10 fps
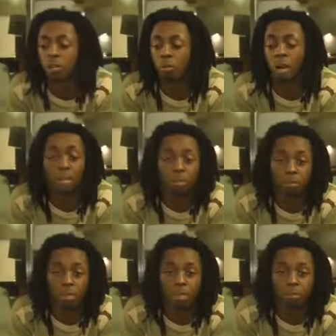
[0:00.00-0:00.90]
White
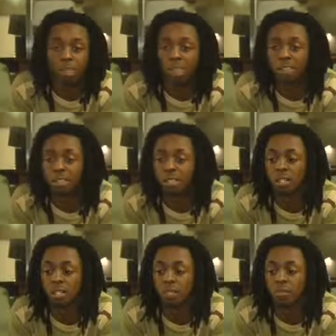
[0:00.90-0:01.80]
Bread, Melissa,
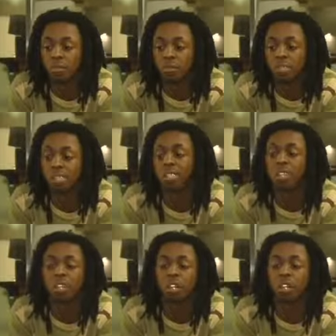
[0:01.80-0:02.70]
this is
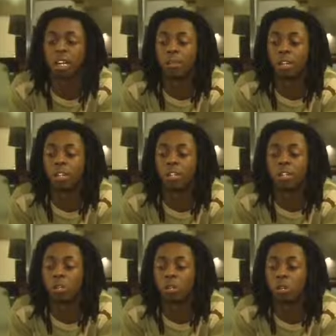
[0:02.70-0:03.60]
a girl I met on
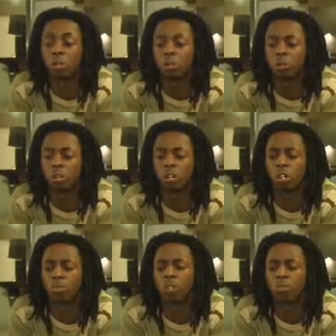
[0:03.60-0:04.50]
tour, on
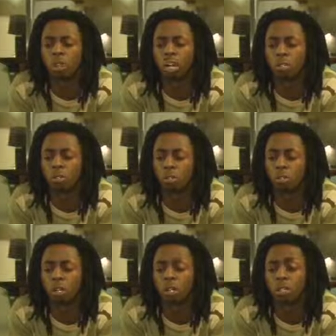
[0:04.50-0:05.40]
a Rough Rider
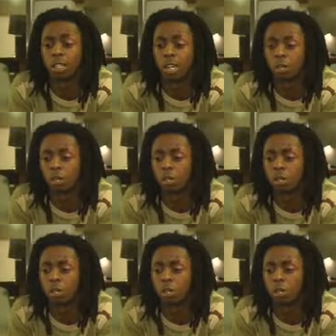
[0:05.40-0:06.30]
tour a long time
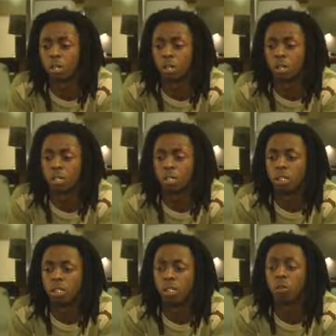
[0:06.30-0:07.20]
ago.
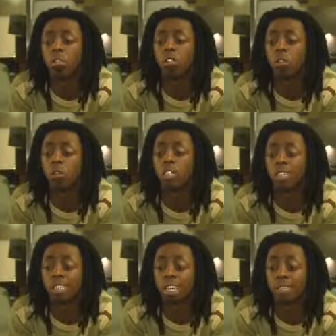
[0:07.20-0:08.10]
She was doing
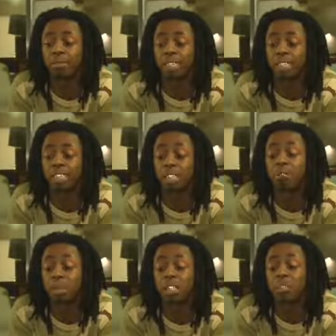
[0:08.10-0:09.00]
this same thing that she's
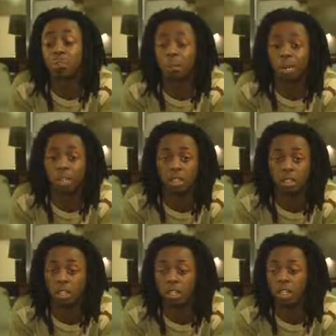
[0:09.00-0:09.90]
my
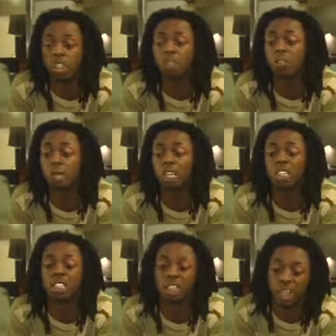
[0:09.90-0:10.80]
manager. She was
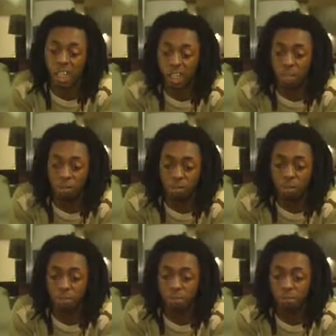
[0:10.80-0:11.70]
managing Eve
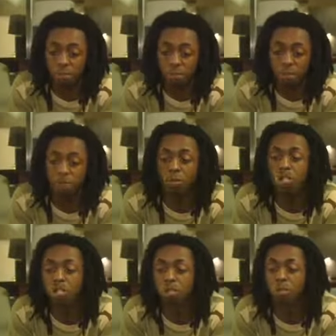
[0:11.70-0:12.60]

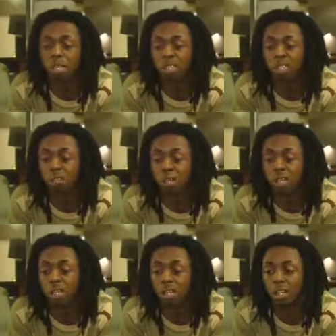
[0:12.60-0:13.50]
before she was managing me.